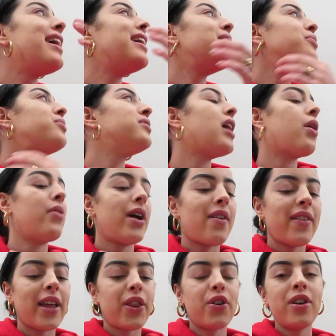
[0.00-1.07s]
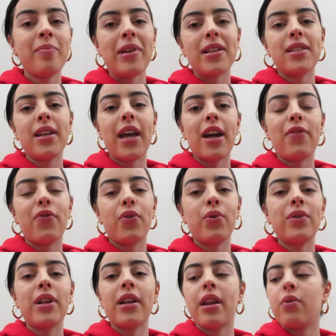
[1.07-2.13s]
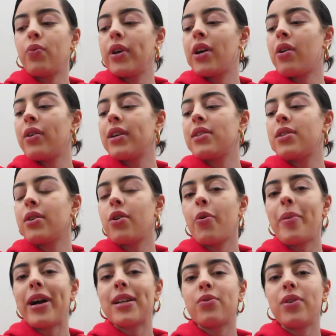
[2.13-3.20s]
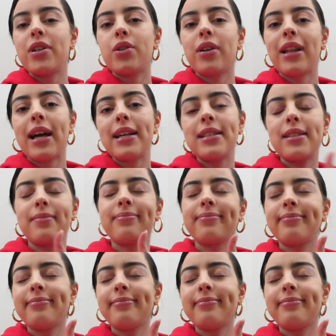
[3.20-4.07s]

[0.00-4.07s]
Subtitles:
And now we have like 30 minutes to get food and then we're going to go back straight to class.